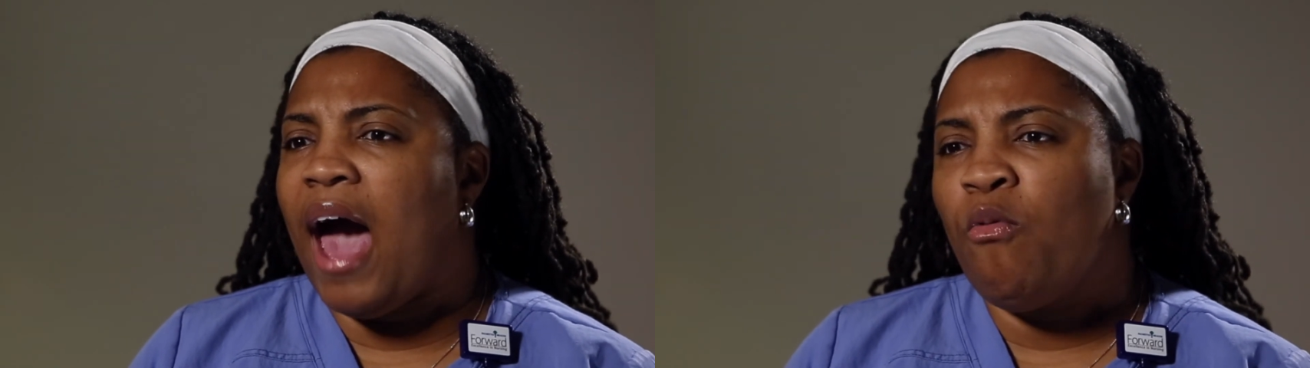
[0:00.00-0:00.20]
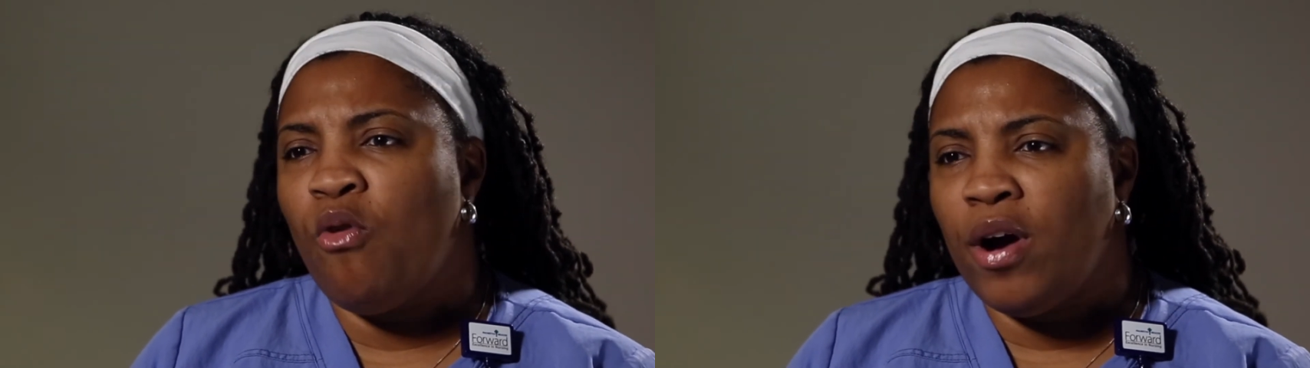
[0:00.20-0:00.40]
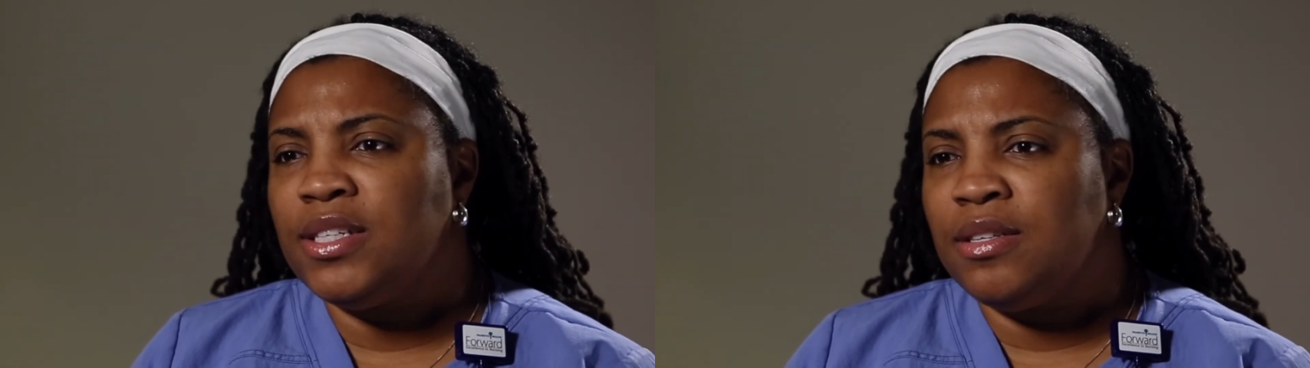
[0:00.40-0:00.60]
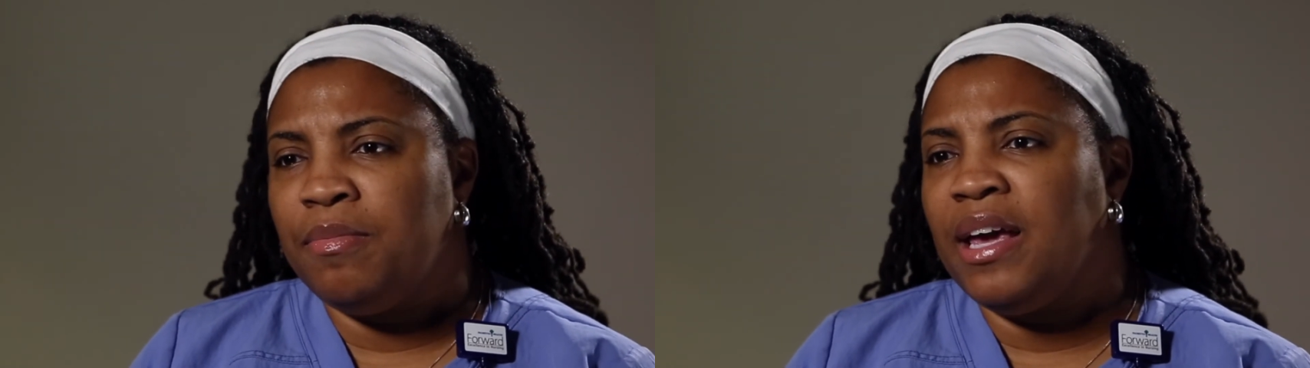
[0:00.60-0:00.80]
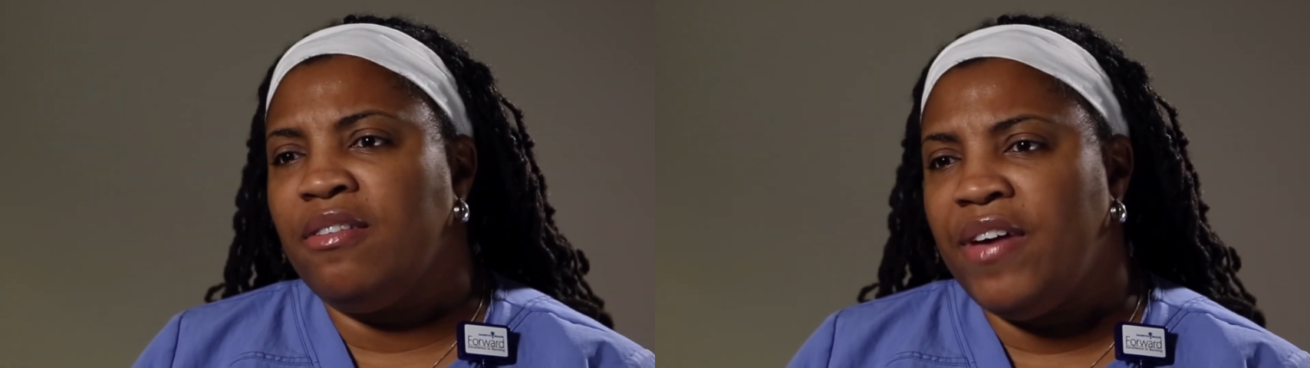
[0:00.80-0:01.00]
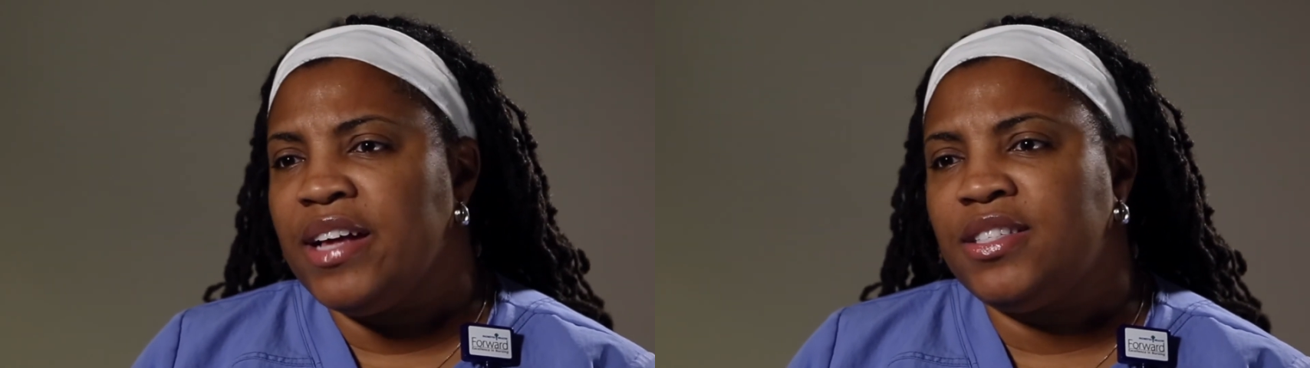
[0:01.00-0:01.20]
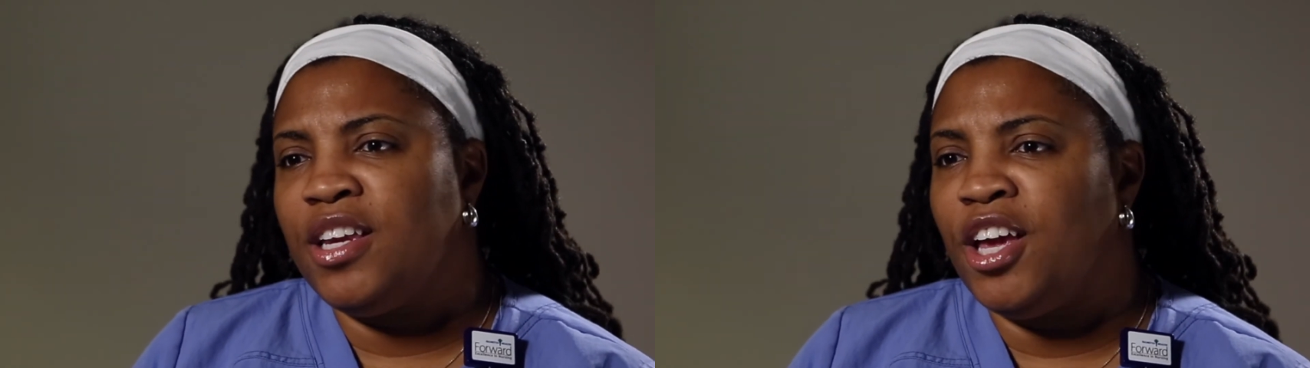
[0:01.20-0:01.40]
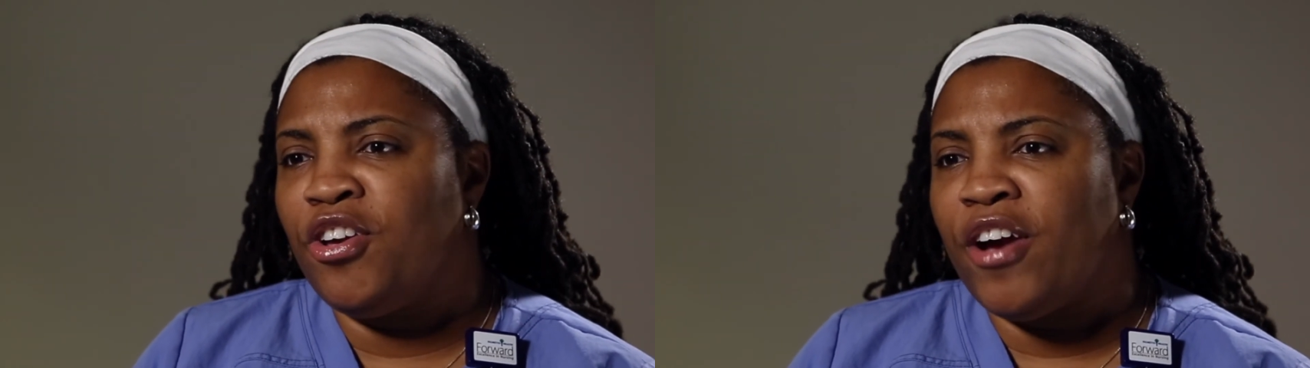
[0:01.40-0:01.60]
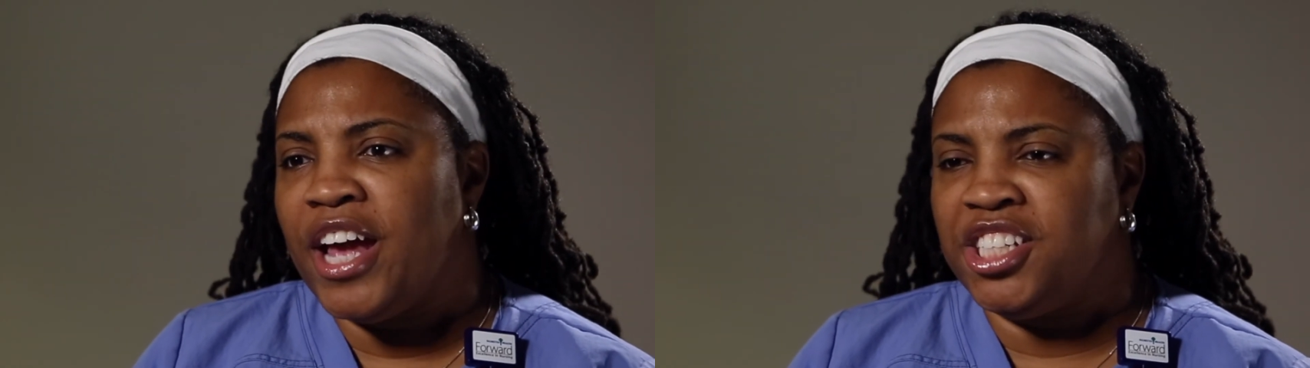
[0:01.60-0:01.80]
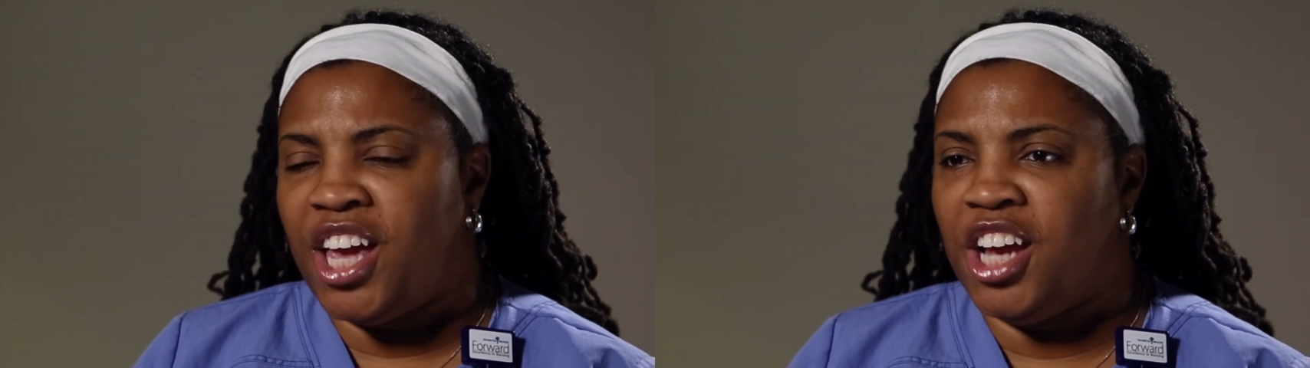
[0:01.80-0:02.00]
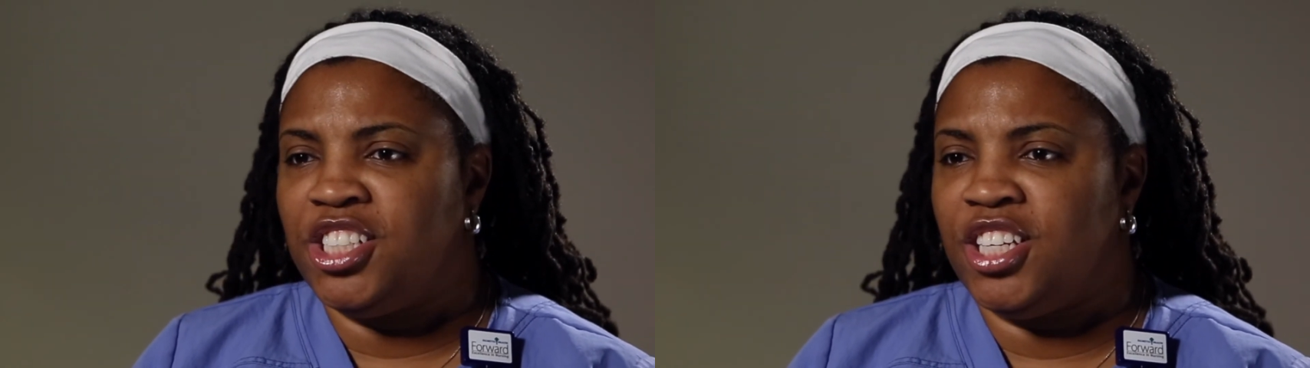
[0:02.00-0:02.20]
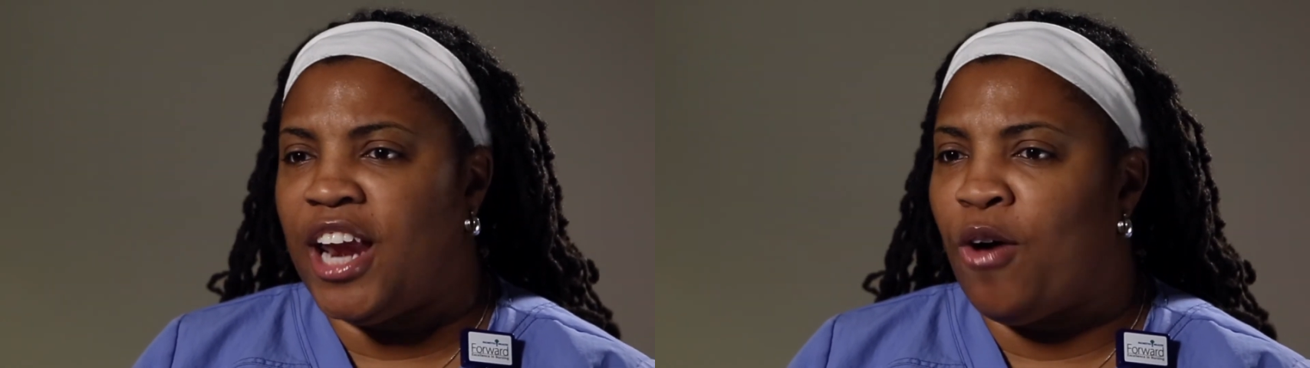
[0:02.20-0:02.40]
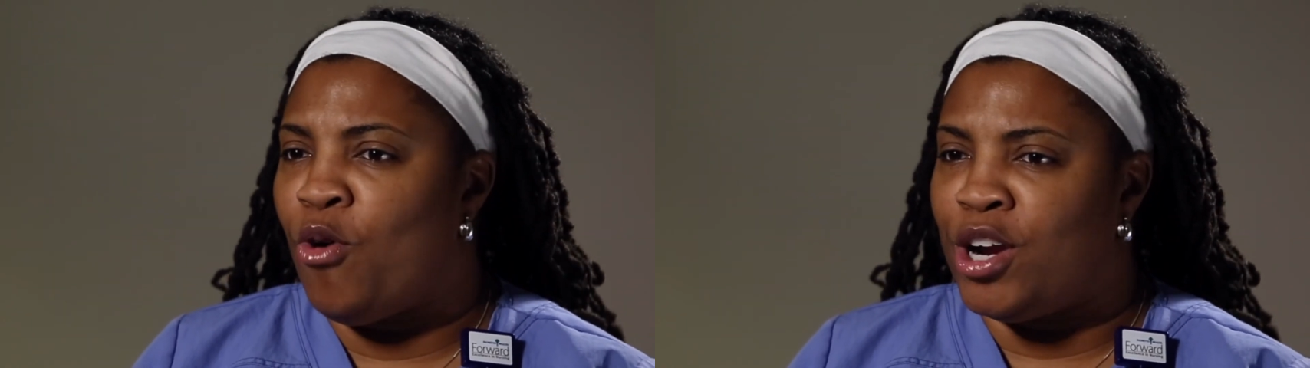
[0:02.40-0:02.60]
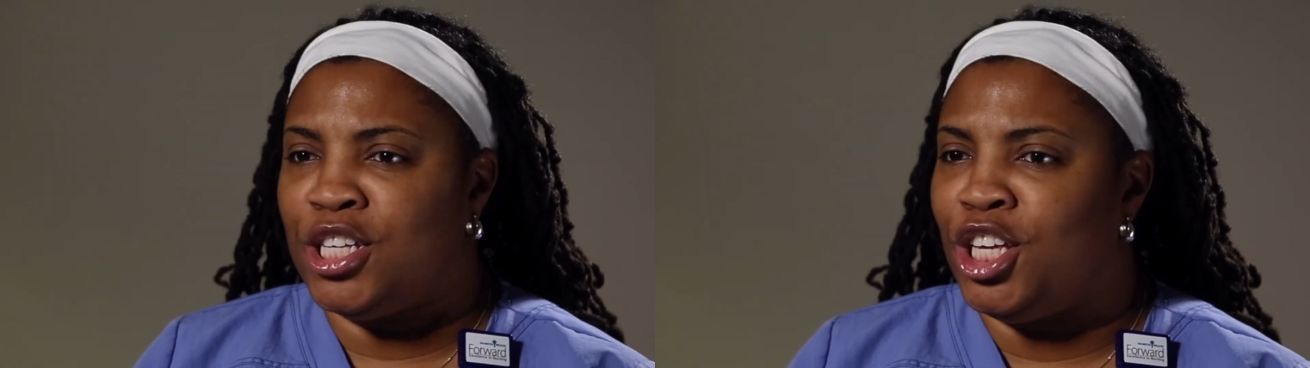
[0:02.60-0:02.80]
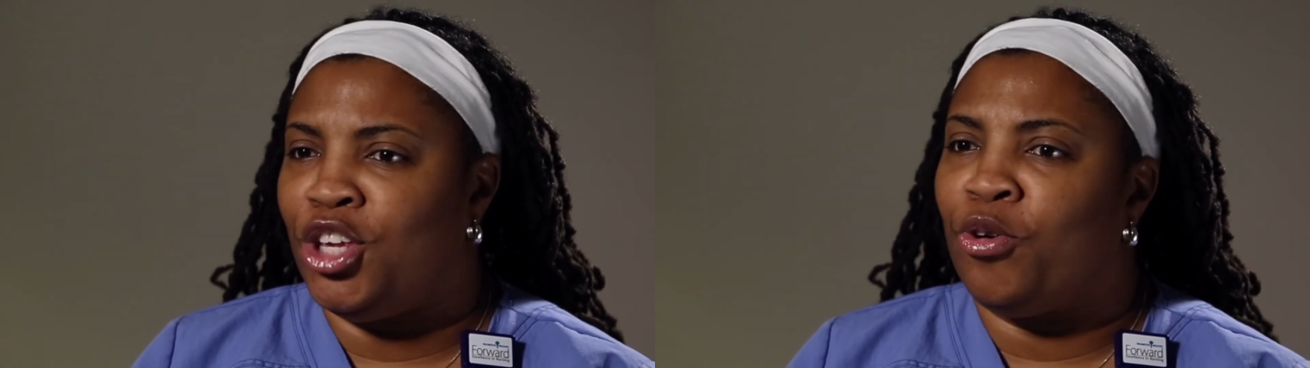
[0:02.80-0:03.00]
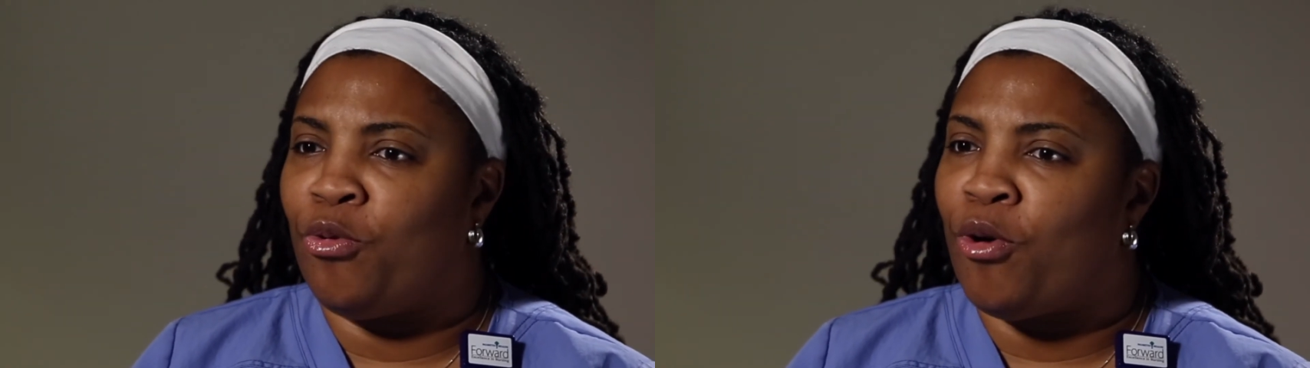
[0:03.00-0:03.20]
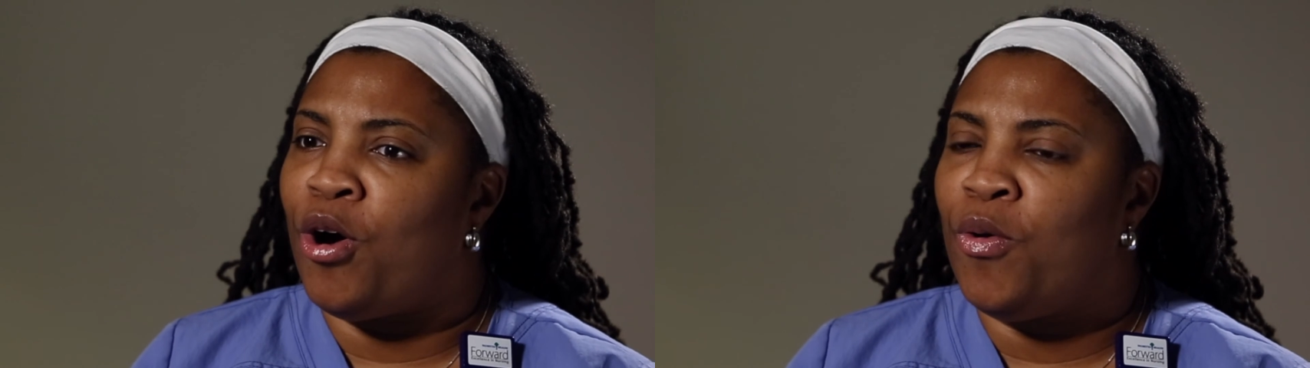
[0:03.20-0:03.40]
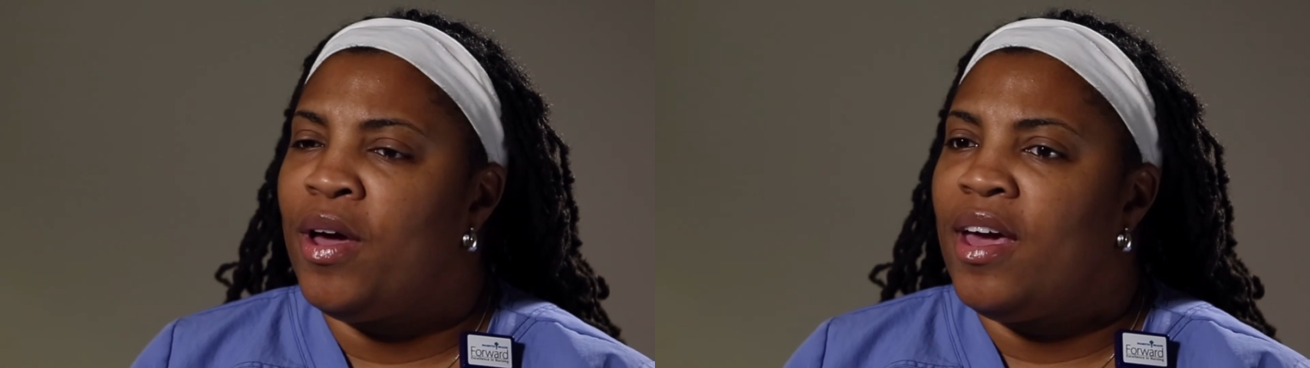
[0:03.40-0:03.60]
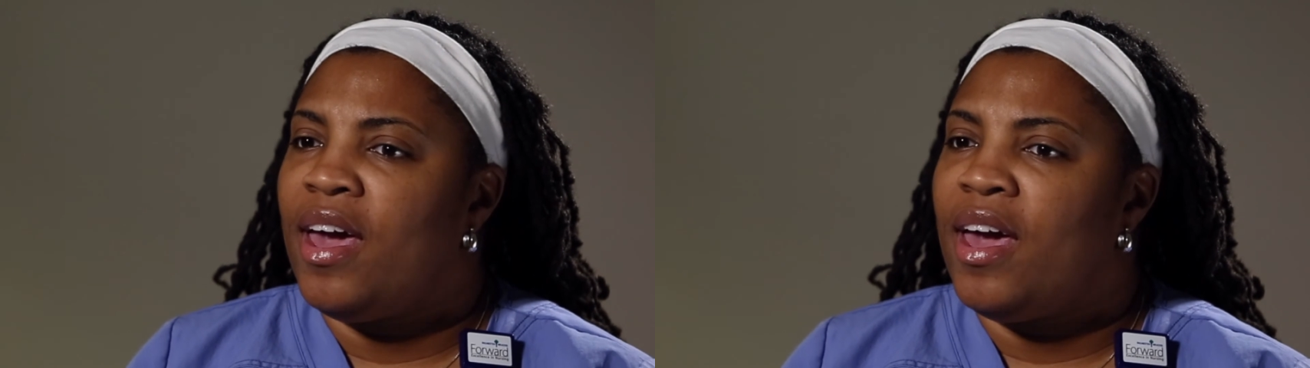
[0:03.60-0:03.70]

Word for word: I want to be invested in your education and I want to see you grow.